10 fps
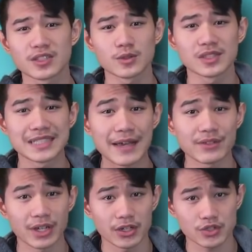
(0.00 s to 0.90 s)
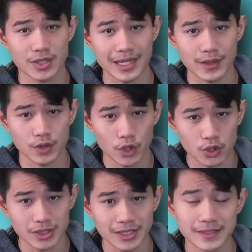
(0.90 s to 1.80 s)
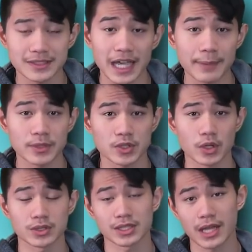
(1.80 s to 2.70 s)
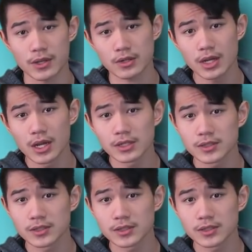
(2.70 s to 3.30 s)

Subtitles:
do 713 damage altogether,